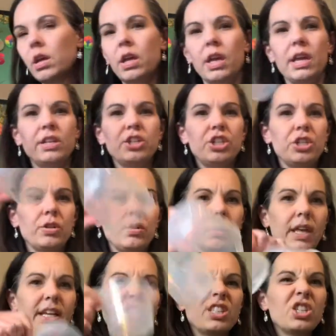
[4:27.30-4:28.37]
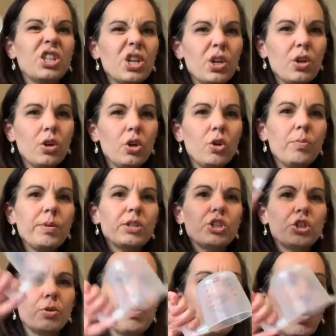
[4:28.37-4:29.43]
and she'll like scoop and
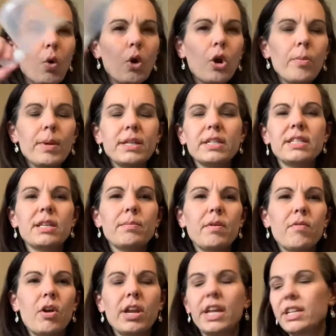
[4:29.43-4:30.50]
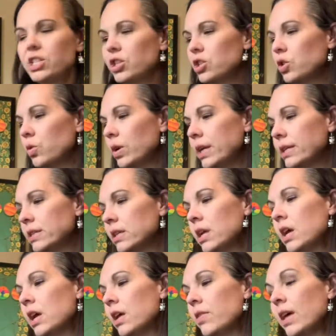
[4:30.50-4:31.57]
she'll pour them into some of our kitchen toys.
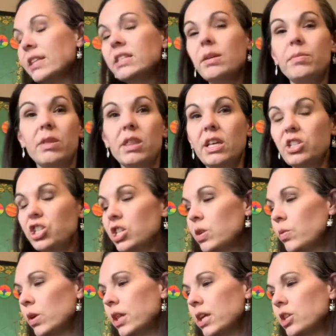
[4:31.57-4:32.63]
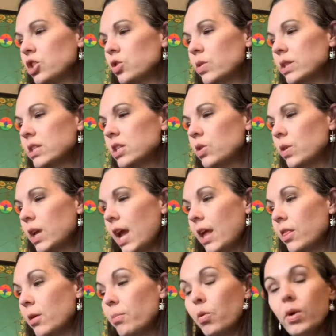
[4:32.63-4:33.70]
That's something that she really enjoys doing. And
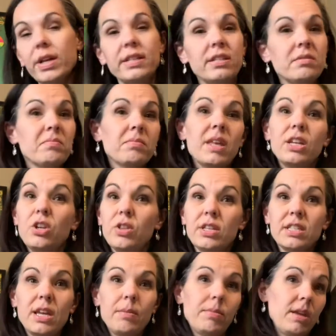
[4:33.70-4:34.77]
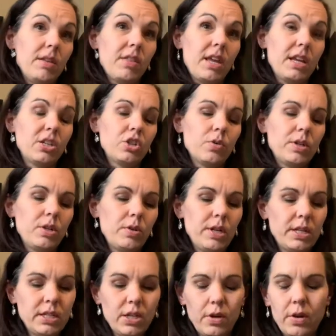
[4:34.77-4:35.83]
the boys, they do the same thing. They enjoy doing it
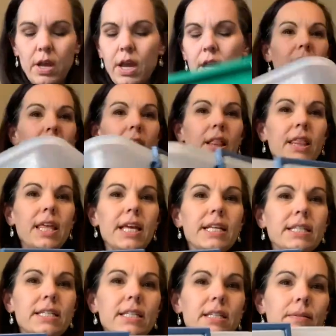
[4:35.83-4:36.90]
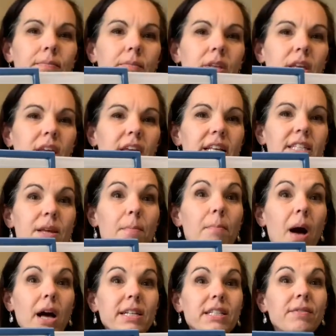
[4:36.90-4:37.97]
too. This is a
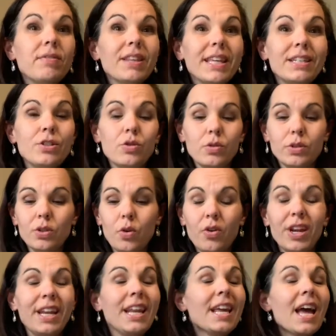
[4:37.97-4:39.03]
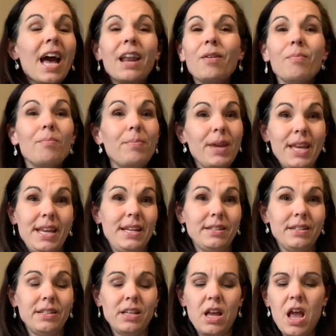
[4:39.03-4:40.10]
box of lentils or any kind of
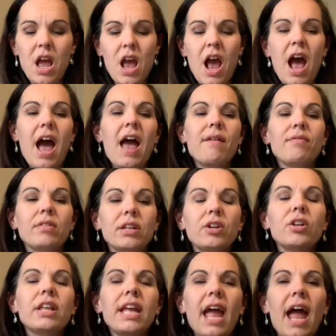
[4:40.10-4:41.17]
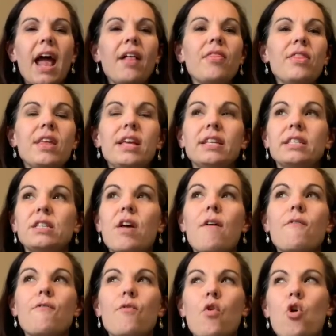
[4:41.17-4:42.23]
beans. I have literally had this
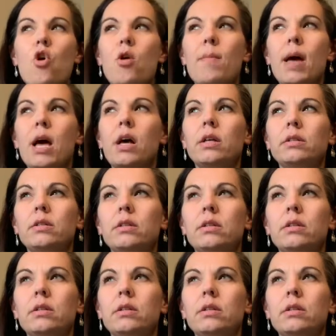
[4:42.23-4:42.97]
for about,